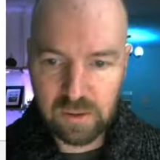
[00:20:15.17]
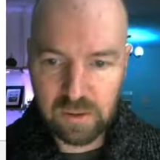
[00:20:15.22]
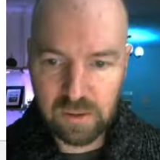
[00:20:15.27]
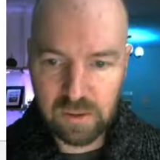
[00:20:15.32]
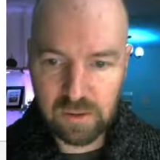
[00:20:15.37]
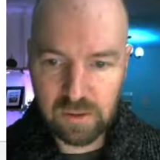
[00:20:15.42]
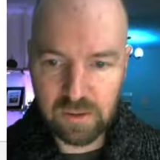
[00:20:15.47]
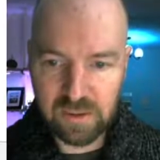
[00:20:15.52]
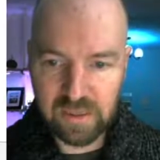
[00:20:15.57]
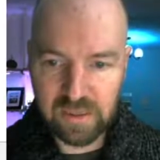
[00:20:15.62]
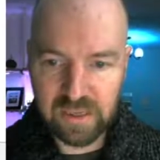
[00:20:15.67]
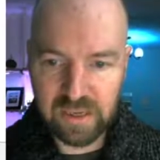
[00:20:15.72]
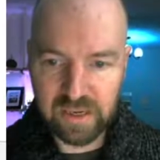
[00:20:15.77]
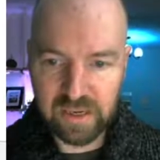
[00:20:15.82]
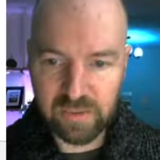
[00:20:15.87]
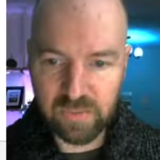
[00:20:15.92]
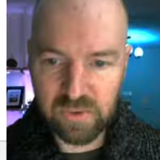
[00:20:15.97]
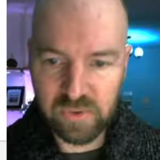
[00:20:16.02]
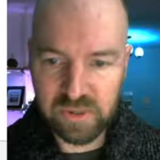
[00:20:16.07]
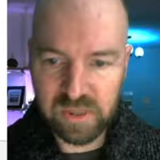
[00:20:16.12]
well, look at that.
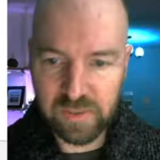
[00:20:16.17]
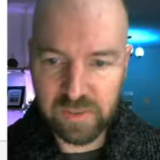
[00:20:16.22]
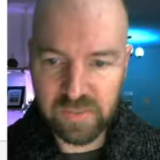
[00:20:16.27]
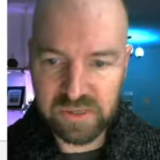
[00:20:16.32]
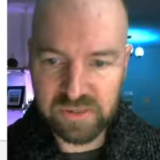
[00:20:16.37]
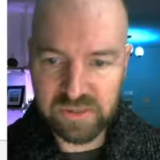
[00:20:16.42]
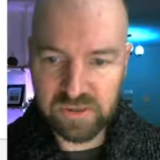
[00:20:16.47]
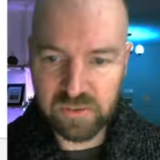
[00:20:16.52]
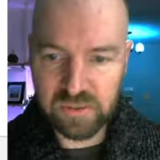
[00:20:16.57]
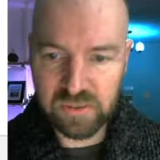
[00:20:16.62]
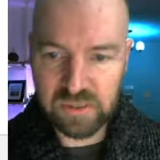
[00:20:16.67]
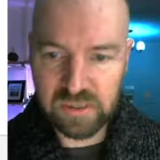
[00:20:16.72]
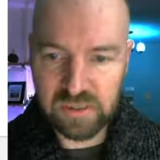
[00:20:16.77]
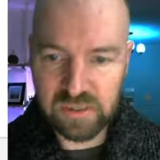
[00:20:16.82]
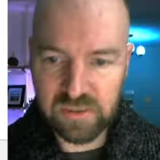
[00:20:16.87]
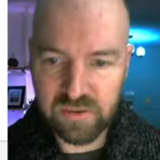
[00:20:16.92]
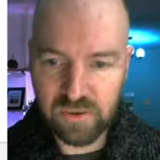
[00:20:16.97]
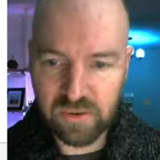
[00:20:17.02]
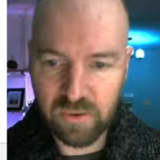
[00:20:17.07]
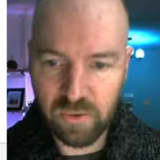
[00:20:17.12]
It will let me do
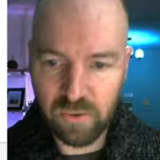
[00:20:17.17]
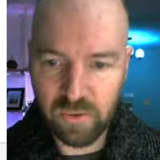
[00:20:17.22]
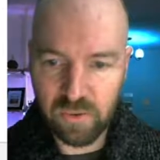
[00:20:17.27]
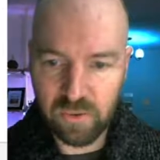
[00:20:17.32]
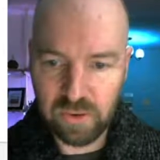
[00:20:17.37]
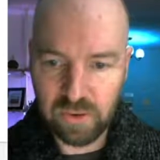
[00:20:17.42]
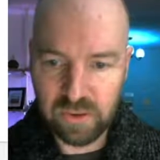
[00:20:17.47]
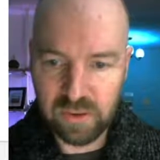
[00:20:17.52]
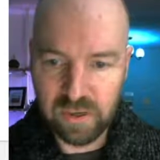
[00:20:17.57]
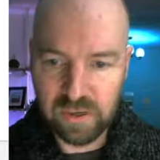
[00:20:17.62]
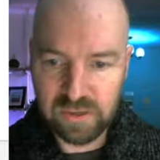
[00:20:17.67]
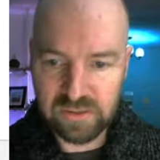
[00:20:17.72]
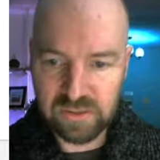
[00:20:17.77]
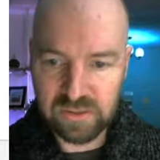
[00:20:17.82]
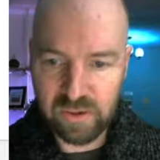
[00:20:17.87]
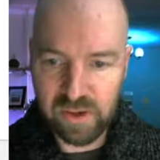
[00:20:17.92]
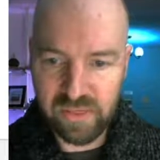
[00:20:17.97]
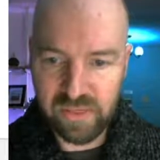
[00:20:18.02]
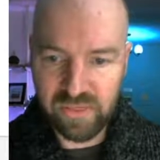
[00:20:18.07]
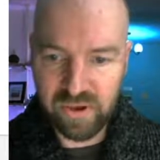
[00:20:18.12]
either or.
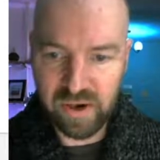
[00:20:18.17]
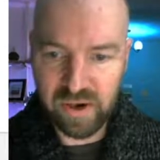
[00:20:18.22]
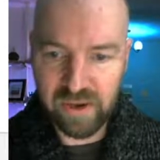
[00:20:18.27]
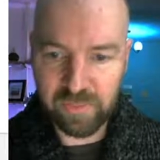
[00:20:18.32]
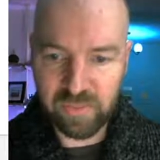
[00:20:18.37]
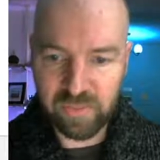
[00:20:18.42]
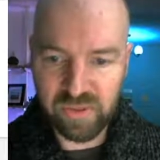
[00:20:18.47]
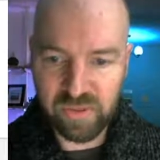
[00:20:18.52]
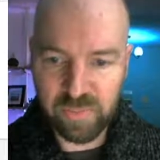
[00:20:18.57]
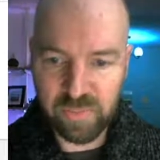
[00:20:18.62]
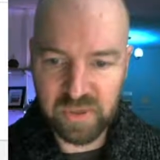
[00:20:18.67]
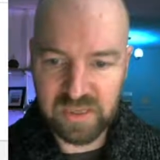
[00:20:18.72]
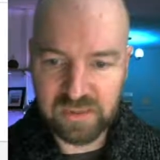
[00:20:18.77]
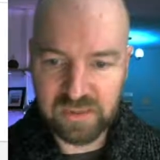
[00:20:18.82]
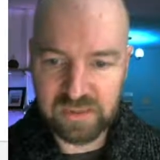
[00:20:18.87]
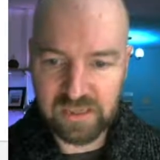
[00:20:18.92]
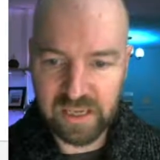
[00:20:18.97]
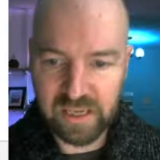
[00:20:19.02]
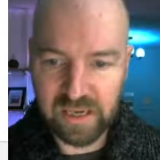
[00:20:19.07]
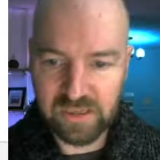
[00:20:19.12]
So I thought with the pin
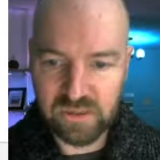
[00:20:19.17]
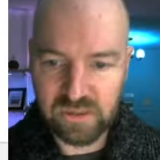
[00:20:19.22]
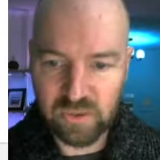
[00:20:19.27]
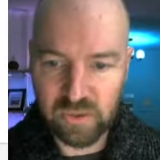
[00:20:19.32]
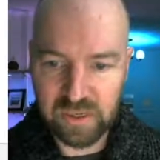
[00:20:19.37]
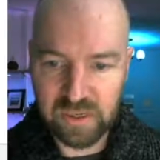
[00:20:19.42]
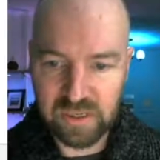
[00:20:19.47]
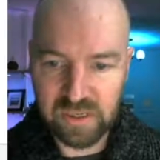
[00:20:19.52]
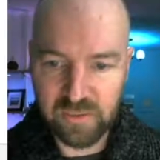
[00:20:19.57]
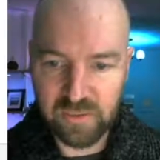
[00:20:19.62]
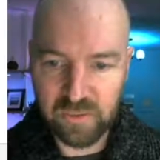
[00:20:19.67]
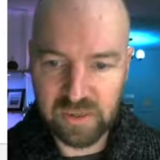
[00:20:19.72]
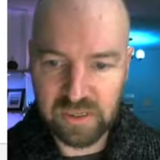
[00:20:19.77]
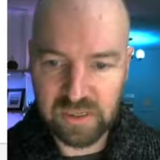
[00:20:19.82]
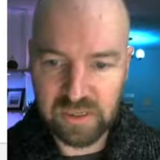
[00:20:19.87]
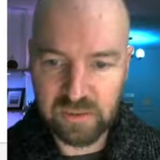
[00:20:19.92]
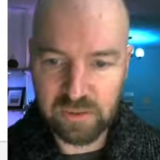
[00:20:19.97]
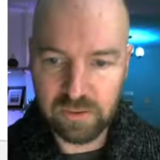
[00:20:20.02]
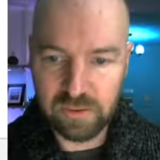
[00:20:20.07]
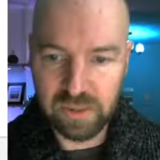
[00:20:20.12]
slat joint, it would
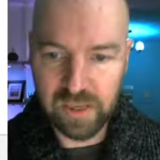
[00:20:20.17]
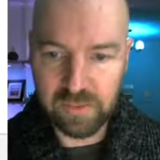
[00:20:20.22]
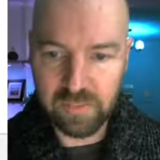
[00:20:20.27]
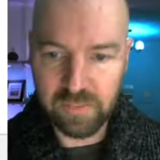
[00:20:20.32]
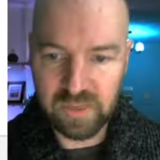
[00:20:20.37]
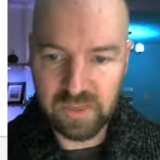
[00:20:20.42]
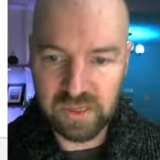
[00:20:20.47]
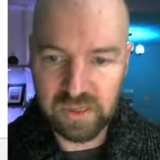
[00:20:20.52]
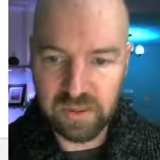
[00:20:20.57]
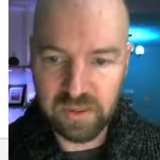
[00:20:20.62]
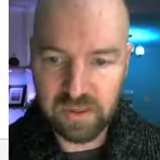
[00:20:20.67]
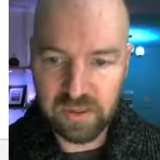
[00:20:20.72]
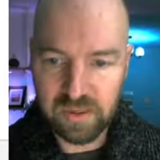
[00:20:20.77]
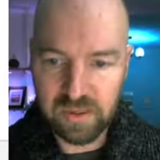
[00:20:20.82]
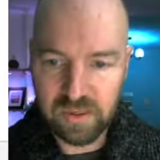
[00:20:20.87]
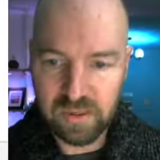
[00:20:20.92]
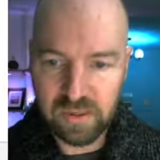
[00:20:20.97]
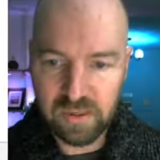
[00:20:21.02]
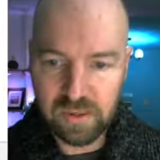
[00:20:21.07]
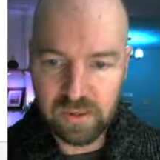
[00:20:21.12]
either let me
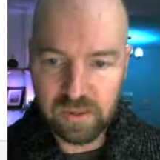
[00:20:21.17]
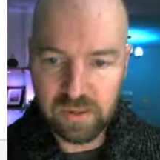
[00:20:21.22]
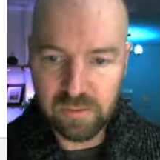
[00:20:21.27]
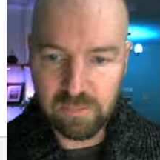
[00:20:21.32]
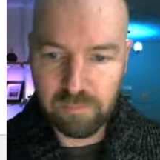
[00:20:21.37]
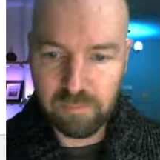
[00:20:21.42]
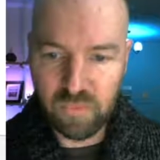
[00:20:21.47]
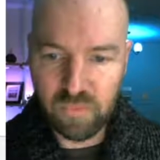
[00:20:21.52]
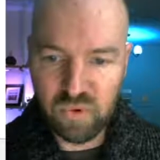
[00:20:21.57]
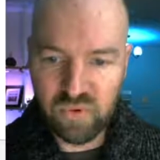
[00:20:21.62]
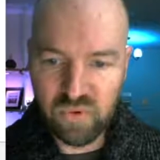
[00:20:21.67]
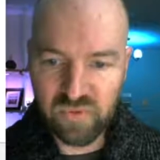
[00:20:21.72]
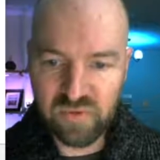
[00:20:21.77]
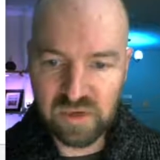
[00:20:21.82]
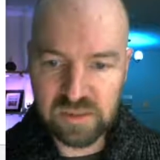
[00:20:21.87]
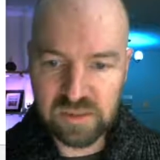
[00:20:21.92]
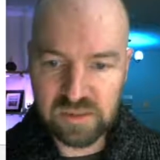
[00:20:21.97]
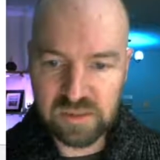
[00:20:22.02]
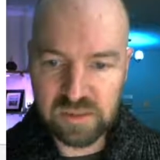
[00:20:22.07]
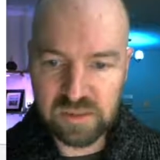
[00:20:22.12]
move
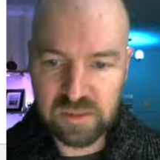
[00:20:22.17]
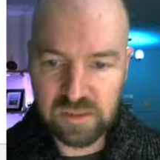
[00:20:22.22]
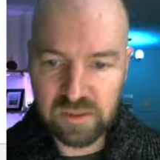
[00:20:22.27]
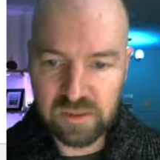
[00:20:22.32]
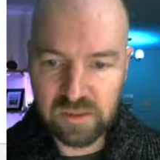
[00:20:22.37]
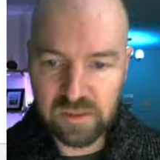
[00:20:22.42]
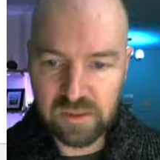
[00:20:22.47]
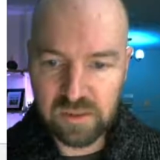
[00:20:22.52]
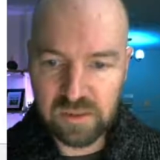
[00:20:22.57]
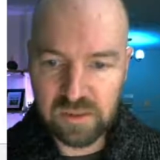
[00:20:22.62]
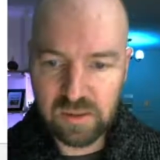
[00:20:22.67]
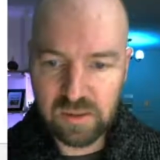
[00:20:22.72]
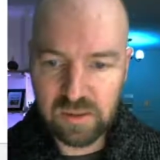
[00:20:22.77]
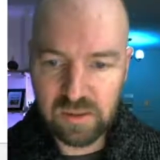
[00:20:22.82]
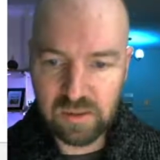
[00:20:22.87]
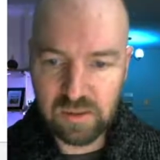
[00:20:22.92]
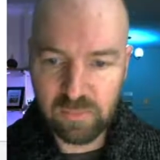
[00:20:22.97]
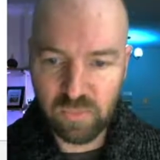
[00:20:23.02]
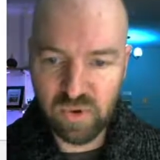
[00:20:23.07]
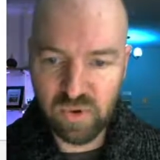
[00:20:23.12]

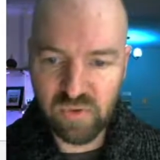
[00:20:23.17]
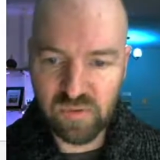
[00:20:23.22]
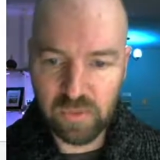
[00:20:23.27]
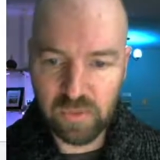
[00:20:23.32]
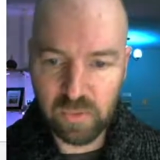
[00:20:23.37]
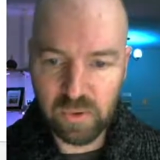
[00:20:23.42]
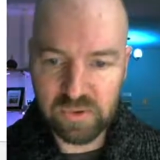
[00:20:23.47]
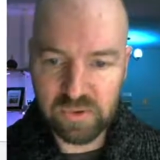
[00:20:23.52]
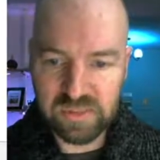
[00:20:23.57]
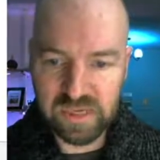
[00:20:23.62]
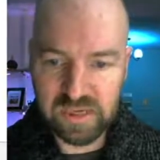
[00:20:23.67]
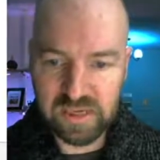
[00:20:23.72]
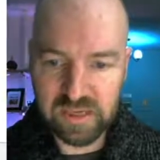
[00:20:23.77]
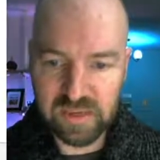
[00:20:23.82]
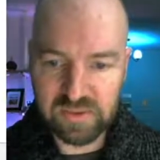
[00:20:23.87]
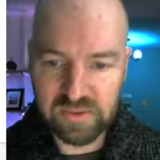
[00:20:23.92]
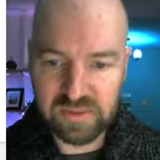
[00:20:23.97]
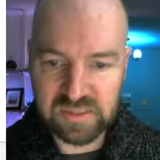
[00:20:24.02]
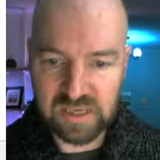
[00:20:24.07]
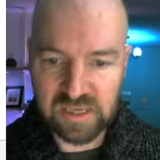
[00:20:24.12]
and rotate it
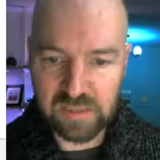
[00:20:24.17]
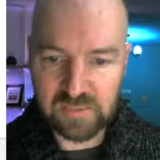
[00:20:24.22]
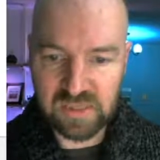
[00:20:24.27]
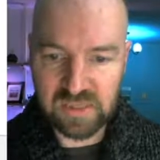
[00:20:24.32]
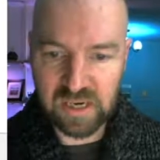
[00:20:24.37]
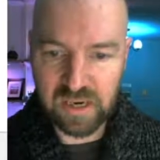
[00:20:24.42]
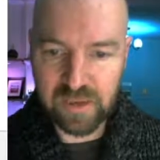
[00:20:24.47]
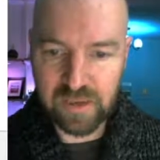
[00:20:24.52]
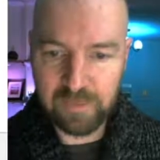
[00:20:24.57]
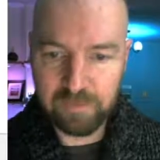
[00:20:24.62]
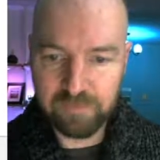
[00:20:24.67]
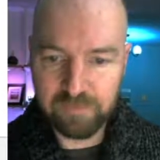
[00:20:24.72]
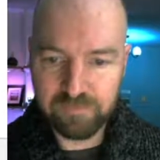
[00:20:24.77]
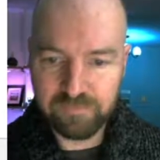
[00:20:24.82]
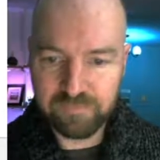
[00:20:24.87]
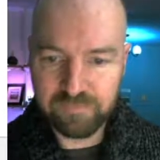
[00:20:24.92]
at the same time.